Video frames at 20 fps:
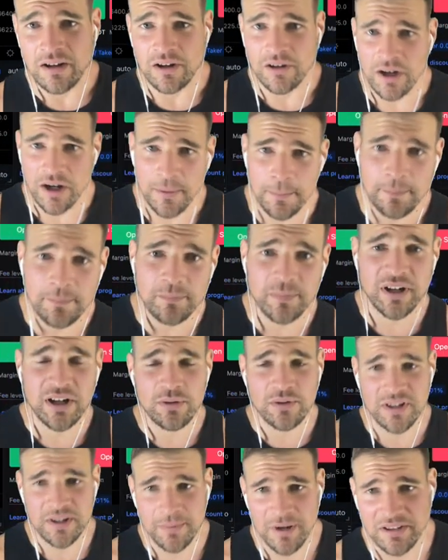All right?
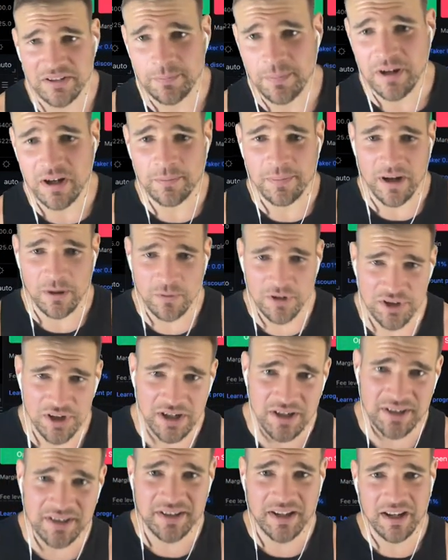Bitcoin's about to pump. I wish
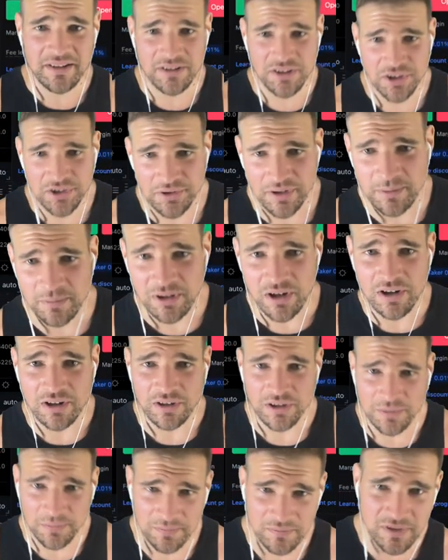I could stay on the stream
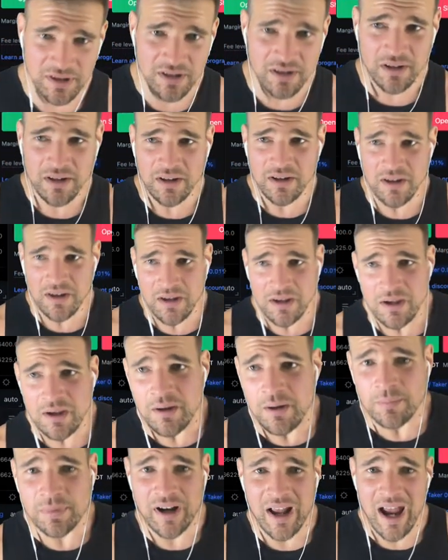longer,
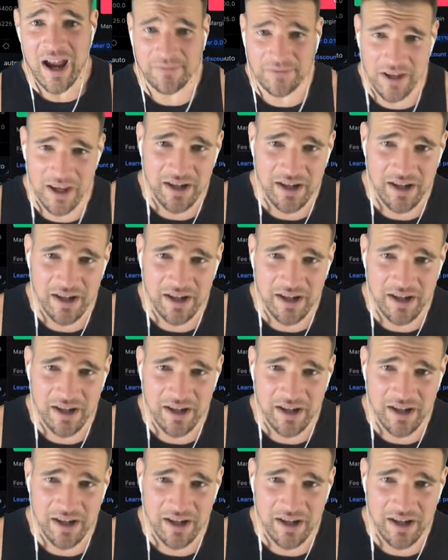but I have